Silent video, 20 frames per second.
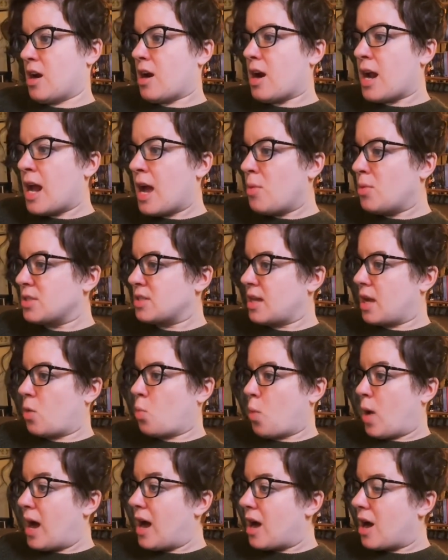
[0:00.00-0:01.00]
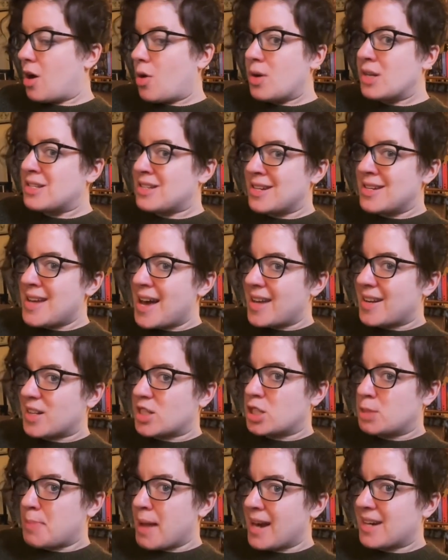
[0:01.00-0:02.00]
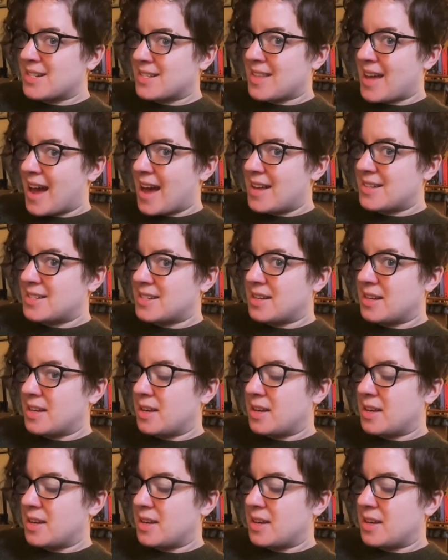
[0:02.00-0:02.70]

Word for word: And I was like, wow, did not expect that.